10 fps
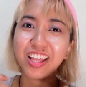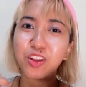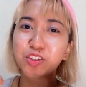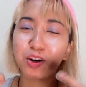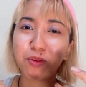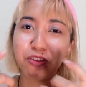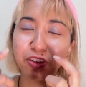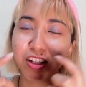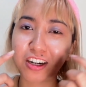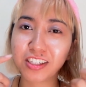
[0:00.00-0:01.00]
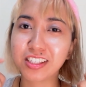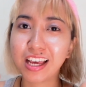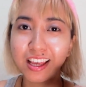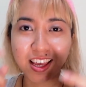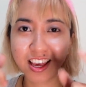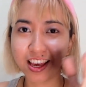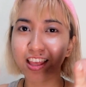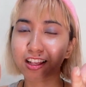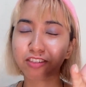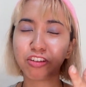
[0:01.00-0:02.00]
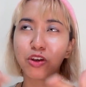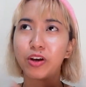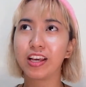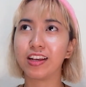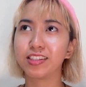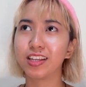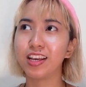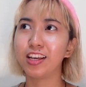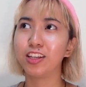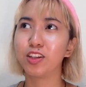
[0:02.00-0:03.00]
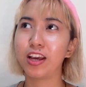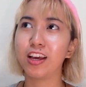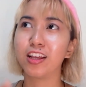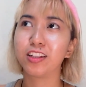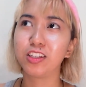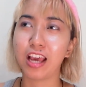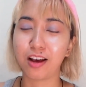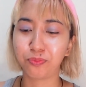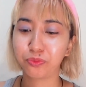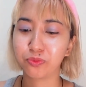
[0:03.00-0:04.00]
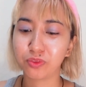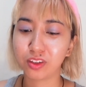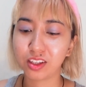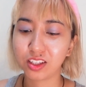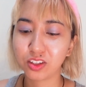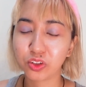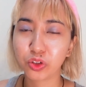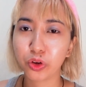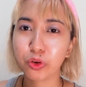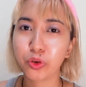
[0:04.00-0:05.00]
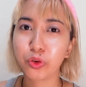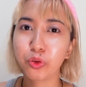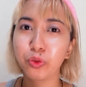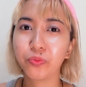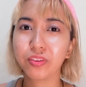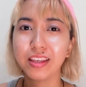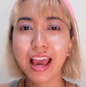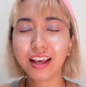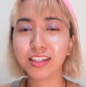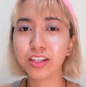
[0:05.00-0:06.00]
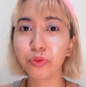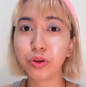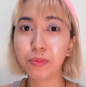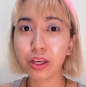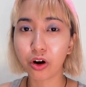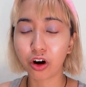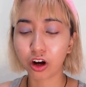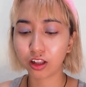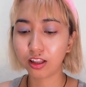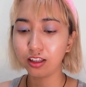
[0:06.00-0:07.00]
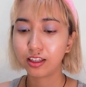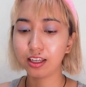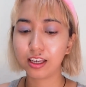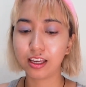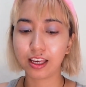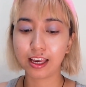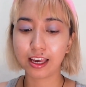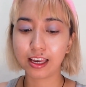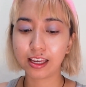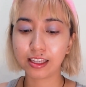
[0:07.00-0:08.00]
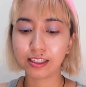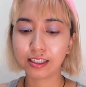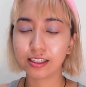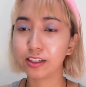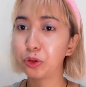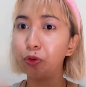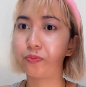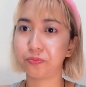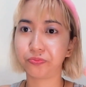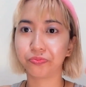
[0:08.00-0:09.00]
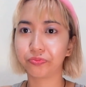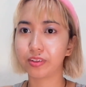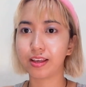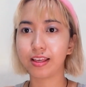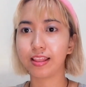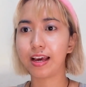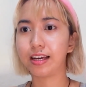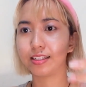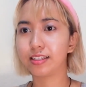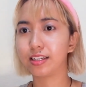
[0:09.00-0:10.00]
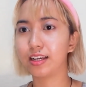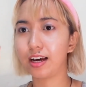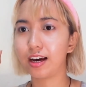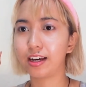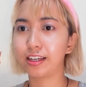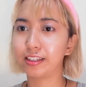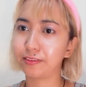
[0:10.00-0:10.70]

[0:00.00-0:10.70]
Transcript: those are my feelers in this video, I guess. And yeah, so yeah, I guess that would be all, and hope that I